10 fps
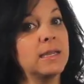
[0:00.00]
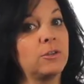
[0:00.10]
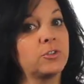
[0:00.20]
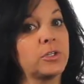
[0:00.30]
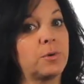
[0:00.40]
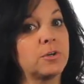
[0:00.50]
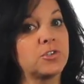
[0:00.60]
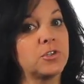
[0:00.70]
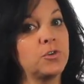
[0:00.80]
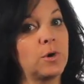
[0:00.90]
an elderly
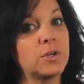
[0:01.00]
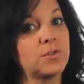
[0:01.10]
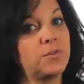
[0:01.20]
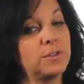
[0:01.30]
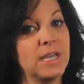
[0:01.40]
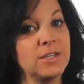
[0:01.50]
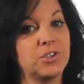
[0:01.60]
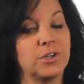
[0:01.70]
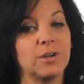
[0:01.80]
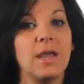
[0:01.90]
person who wears a full
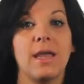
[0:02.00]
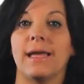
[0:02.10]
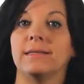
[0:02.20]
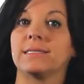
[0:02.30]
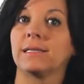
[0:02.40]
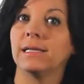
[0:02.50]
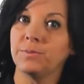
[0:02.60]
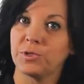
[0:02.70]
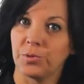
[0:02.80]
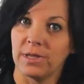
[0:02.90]
denture and
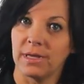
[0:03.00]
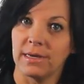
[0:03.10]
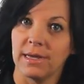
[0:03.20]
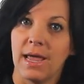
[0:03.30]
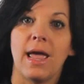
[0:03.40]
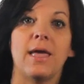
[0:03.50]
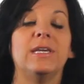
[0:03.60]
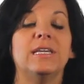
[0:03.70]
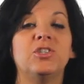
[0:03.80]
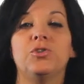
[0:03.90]
sleeps with it, and
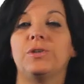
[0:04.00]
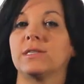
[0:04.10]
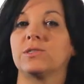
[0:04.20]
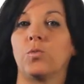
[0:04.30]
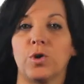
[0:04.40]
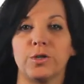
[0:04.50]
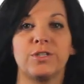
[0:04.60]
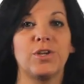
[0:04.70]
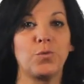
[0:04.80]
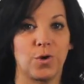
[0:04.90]
the issue gets worse and